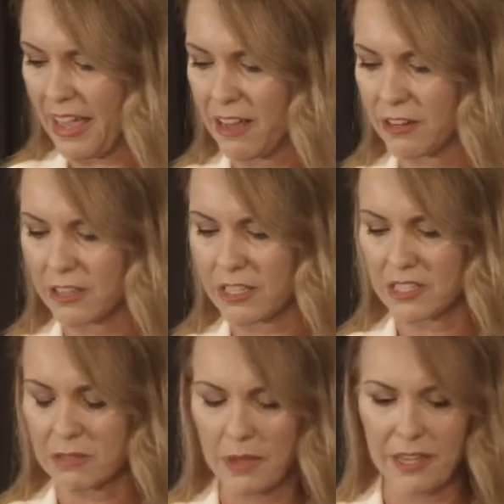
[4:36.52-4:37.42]
out of
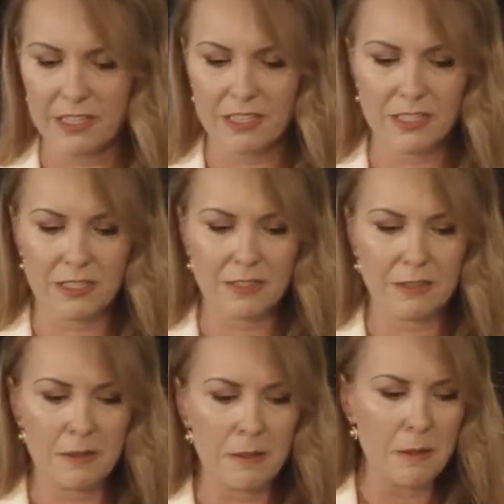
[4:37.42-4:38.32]
this mess
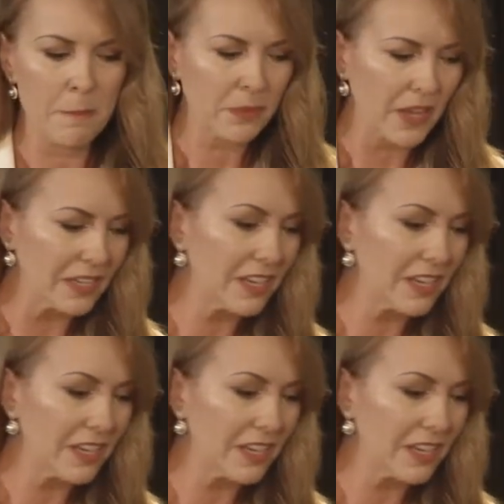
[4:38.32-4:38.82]
and